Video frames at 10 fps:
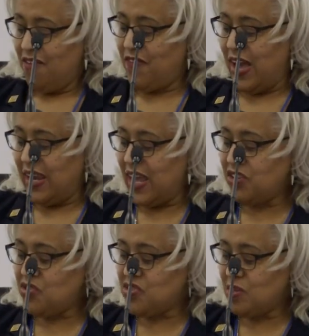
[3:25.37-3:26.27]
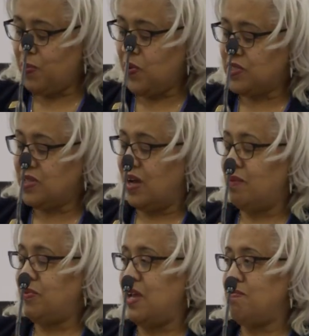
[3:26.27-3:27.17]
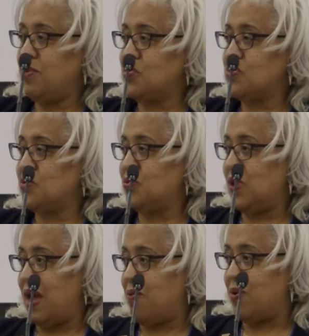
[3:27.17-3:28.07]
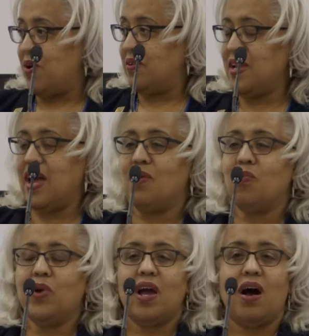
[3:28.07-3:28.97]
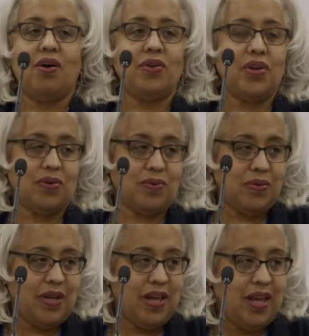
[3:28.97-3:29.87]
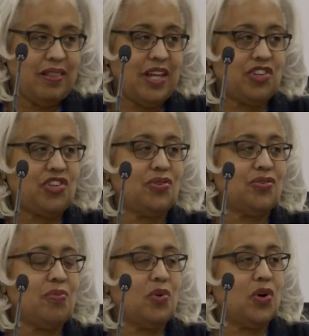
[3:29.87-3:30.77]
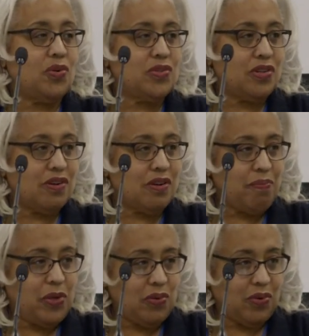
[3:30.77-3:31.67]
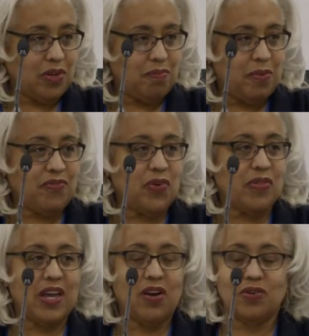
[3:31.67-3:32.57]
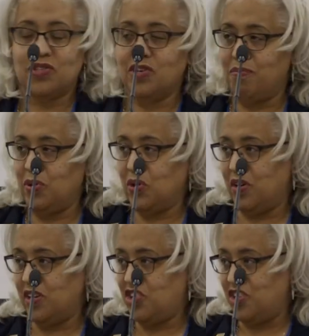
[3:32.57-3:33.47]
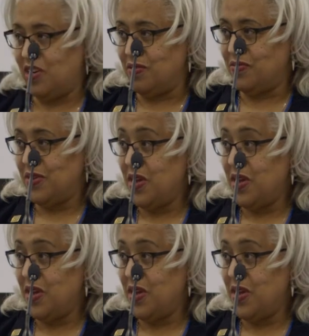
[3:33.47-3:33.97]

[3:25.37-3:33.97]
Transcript: Financial support to update middle school libraries. Now, we all know that children will go to a computer before they go to a book on the shelf.